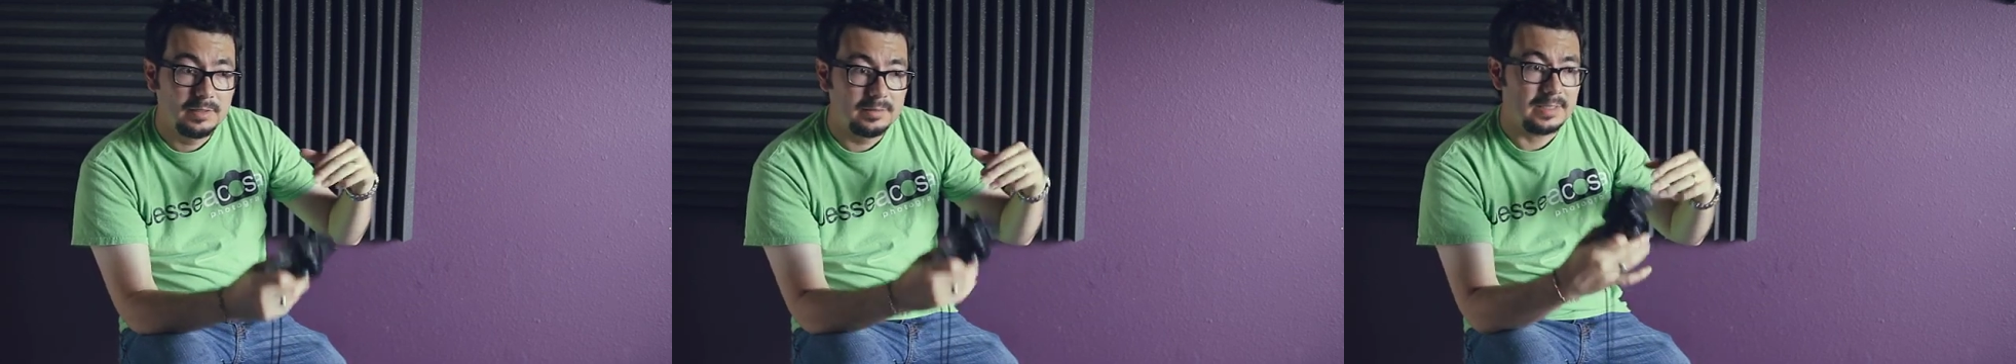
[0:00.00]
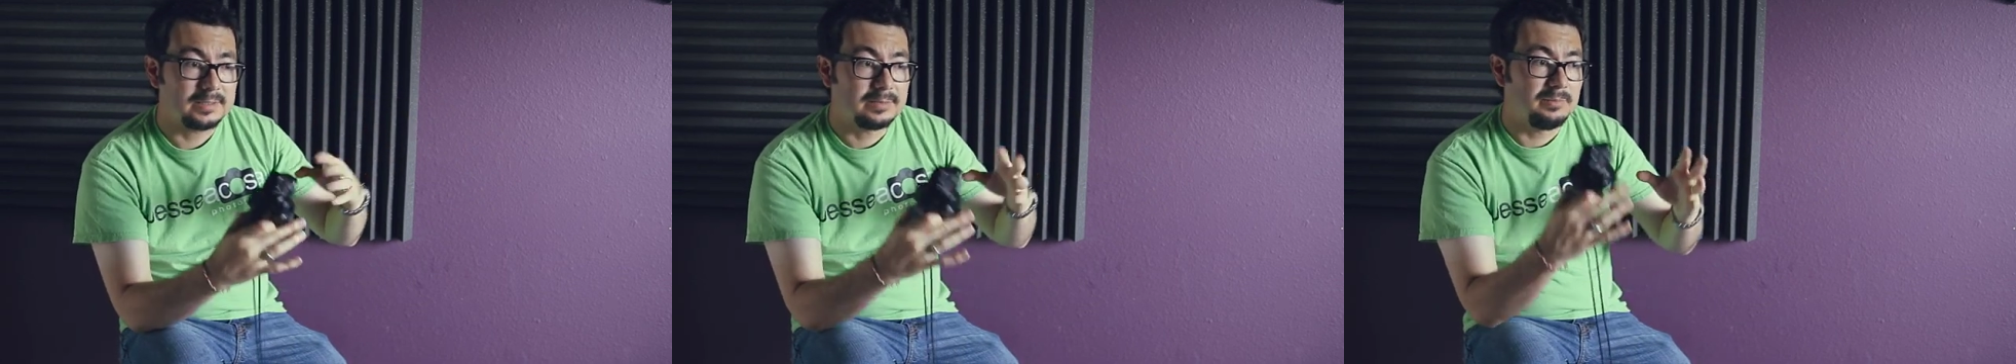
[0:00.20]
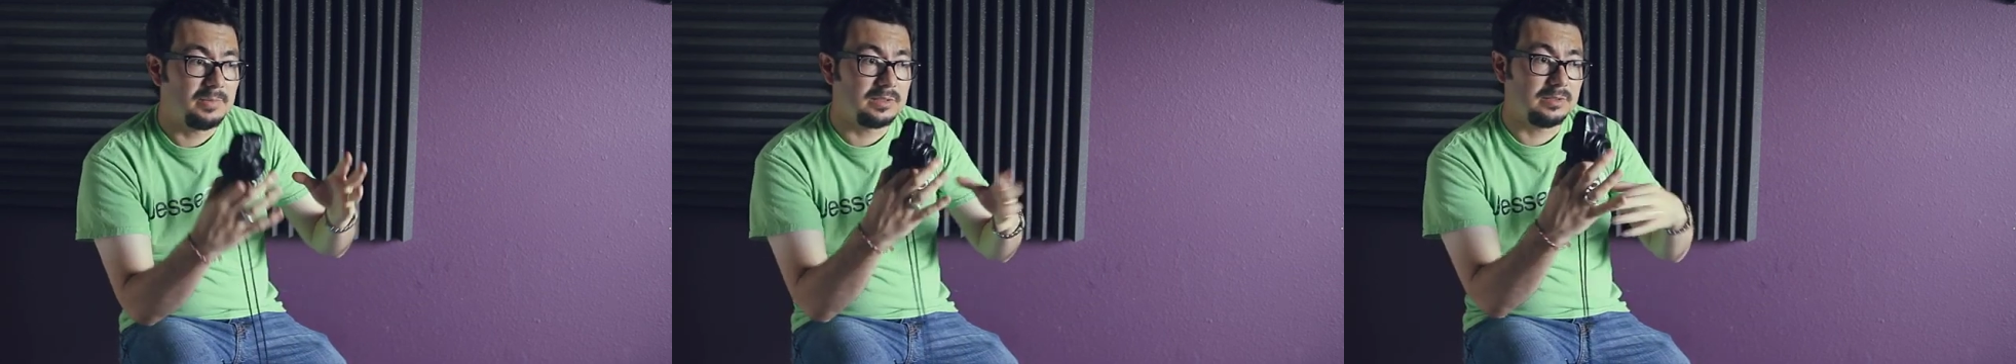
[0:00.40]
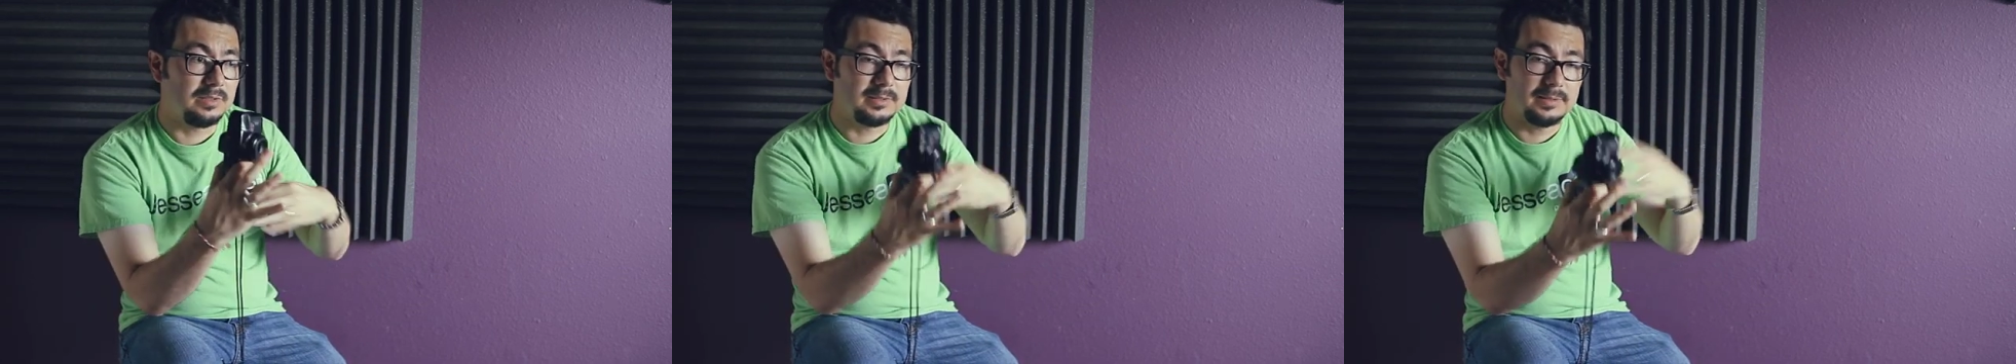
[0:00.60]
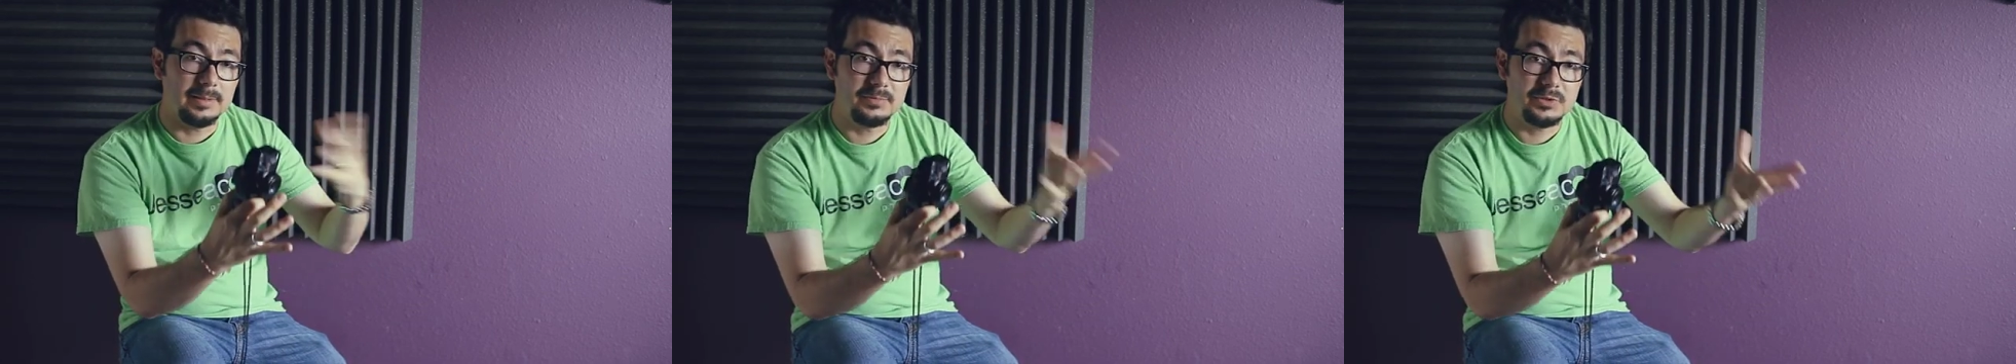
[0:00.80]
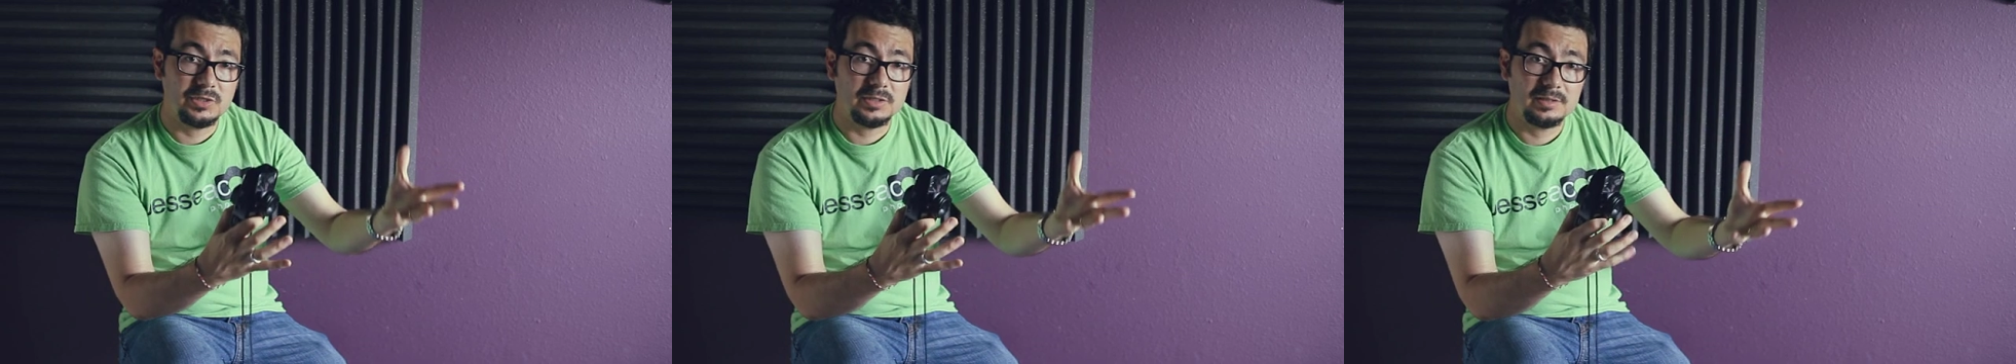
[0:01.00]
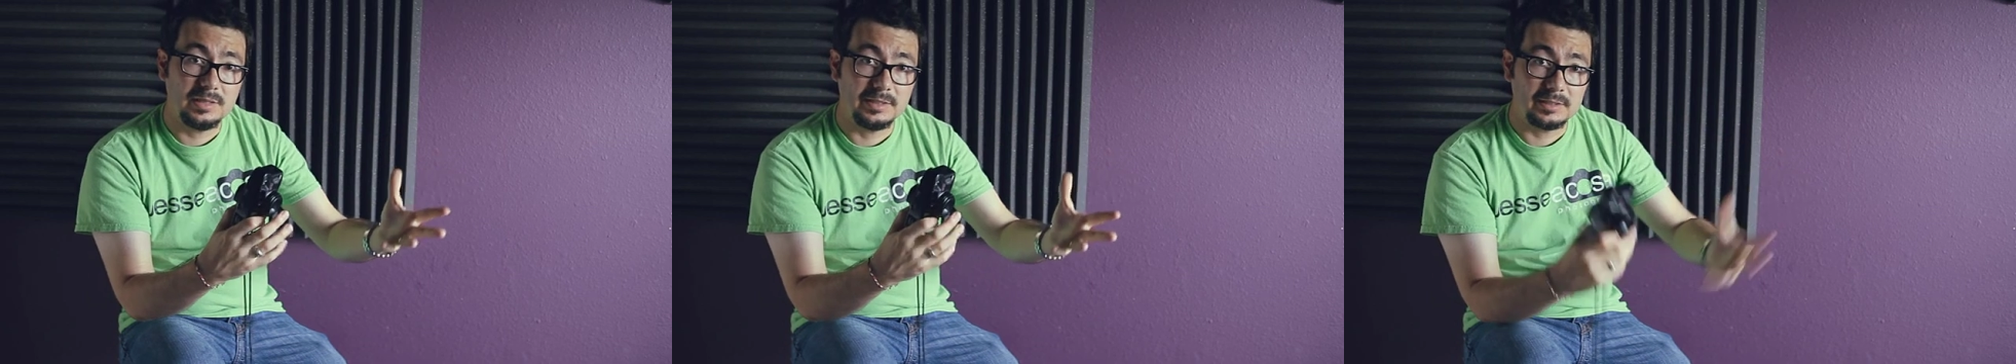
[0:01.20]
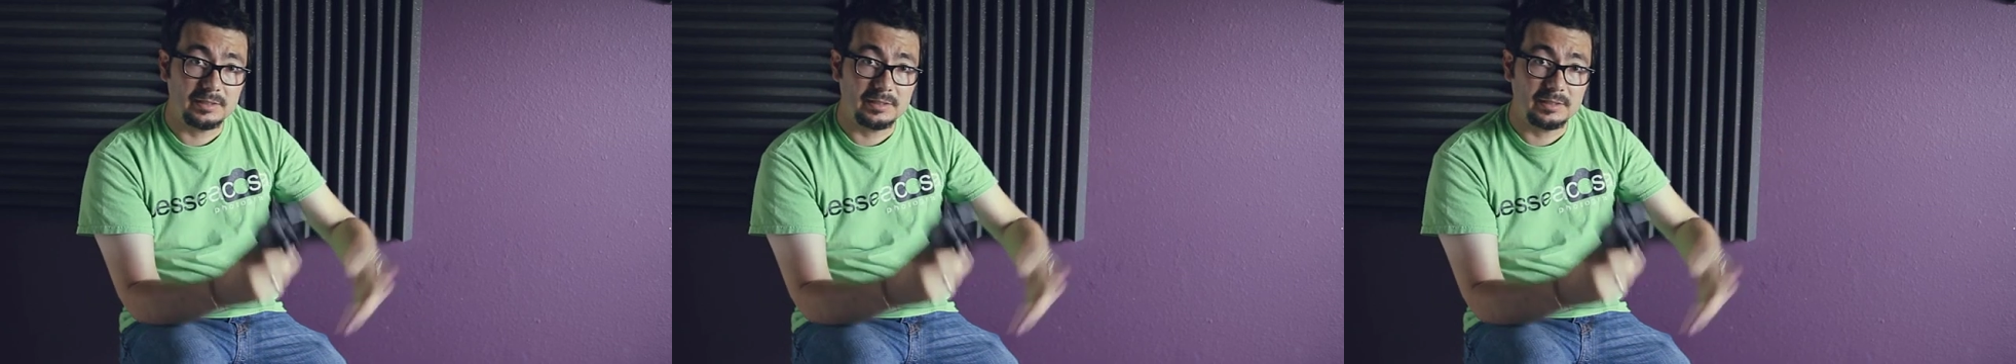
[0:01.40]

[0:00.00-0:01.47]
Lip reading: not so much the subject, like